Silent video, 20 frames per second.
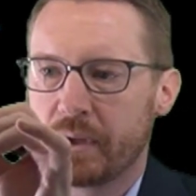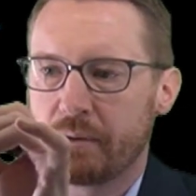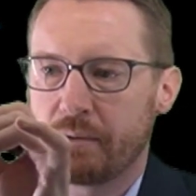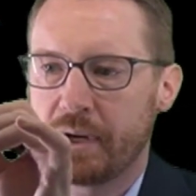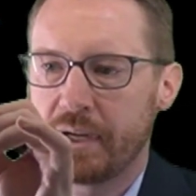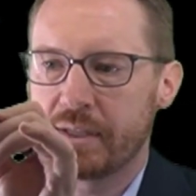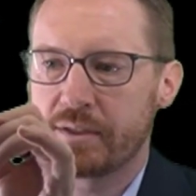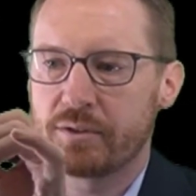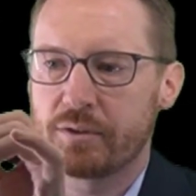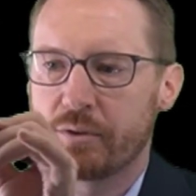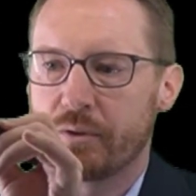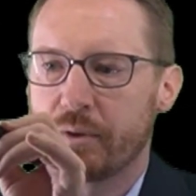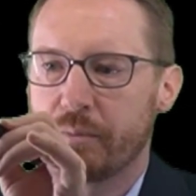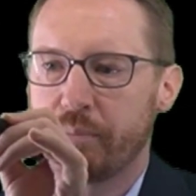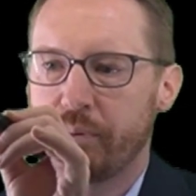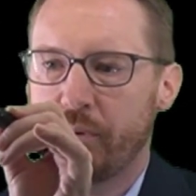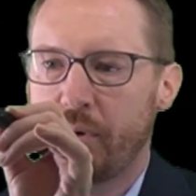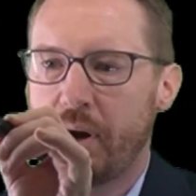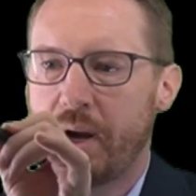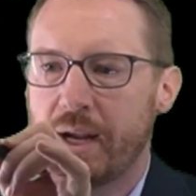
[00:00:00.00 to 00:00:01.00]
Right, so the
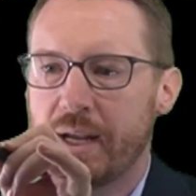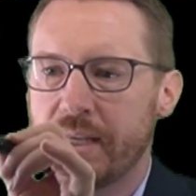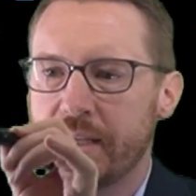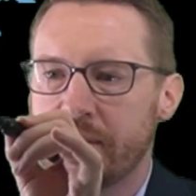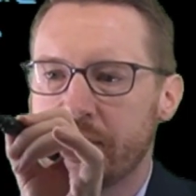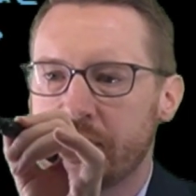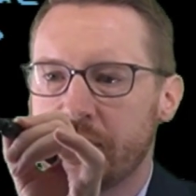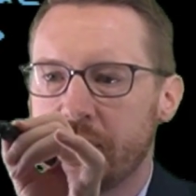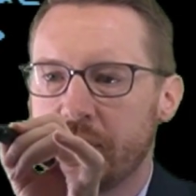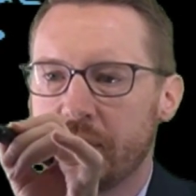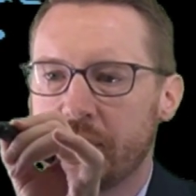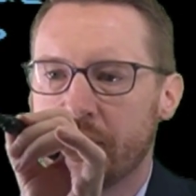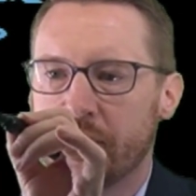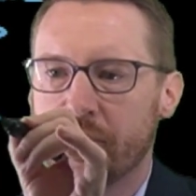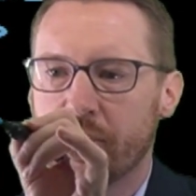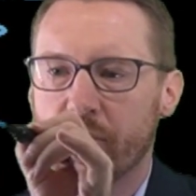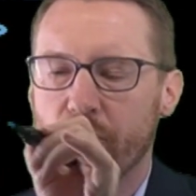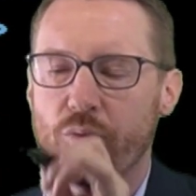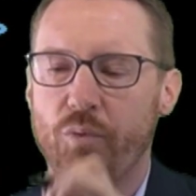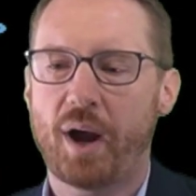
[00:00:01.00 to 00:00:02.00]
price
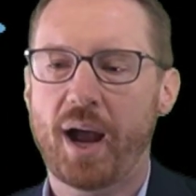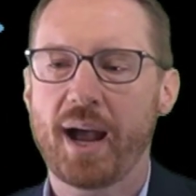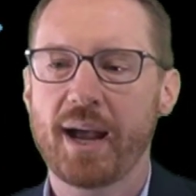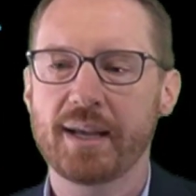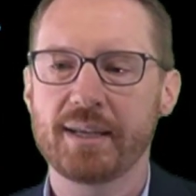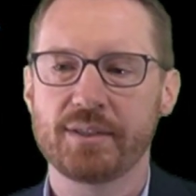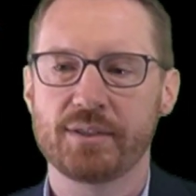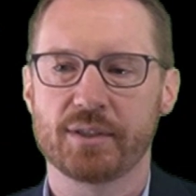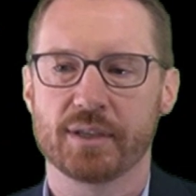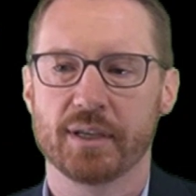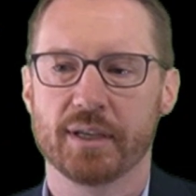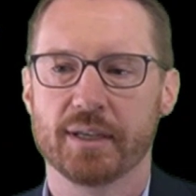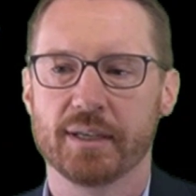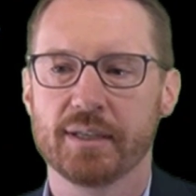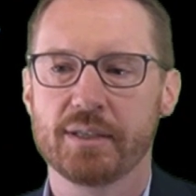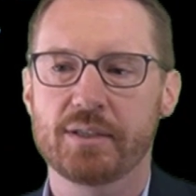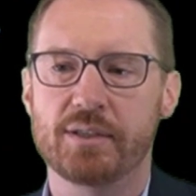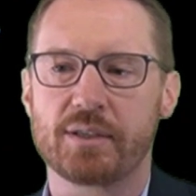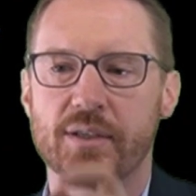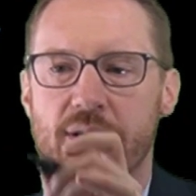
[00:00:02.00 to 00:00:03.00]

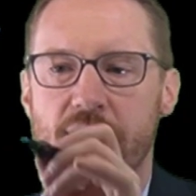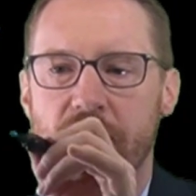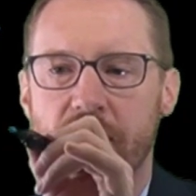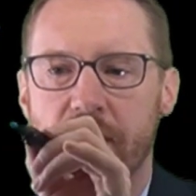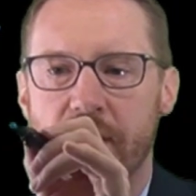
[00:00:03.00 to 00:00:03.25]
rises